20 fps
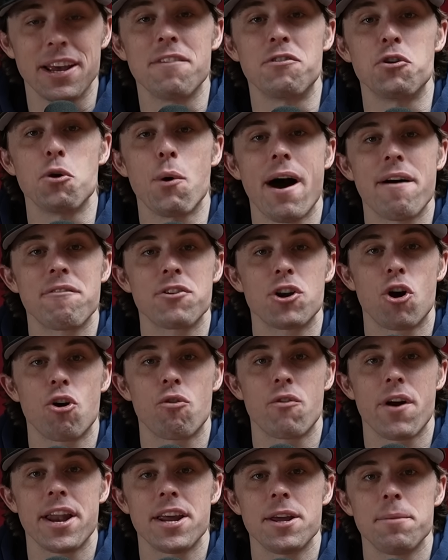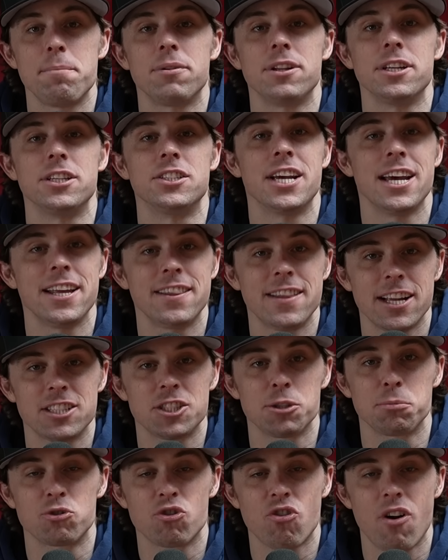If you haven't already, please hit that
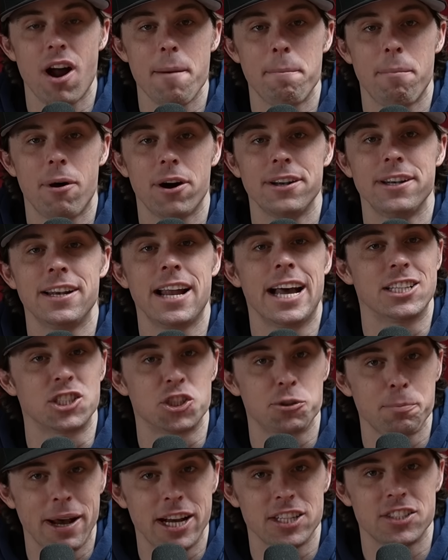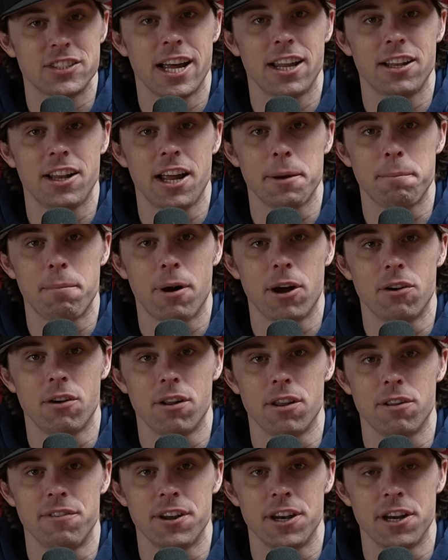subscribe button and smash that like button
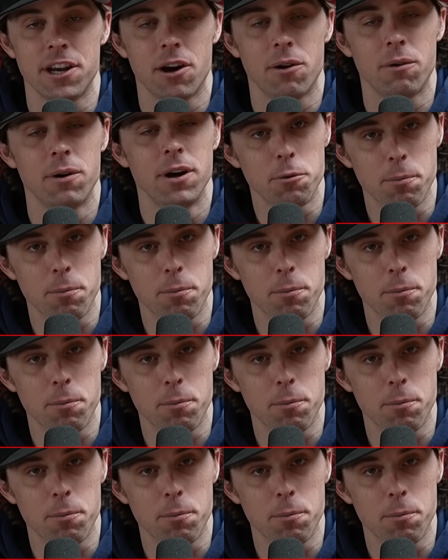on the video.